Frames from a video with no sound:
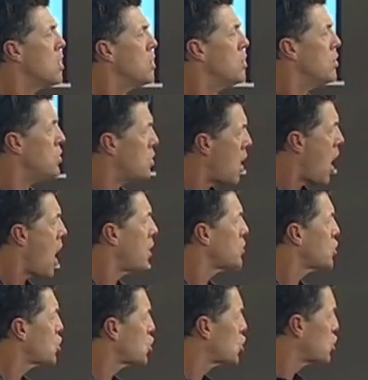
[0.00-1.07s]
not
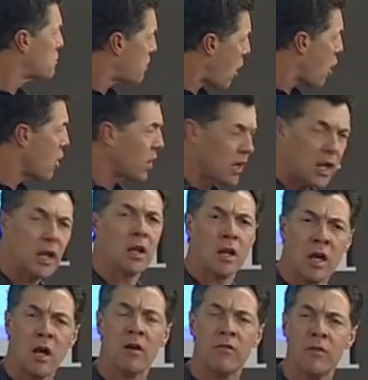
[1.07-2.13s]
smart
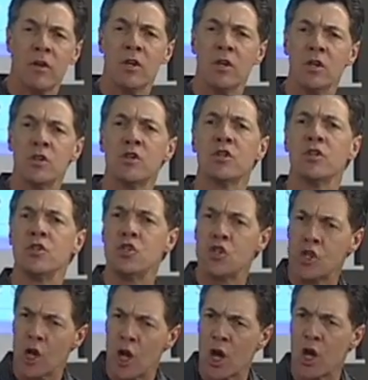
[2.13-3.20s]
enough to
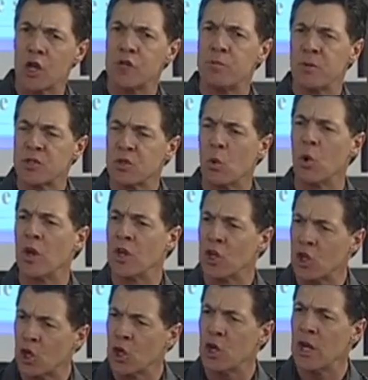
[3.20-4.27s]
judge between
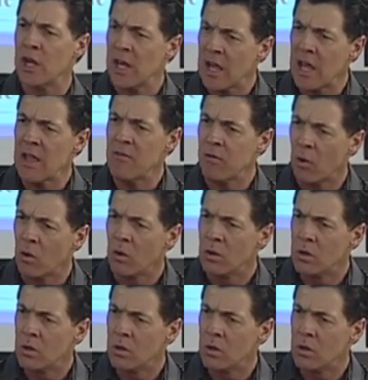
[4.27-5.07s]
good and evil.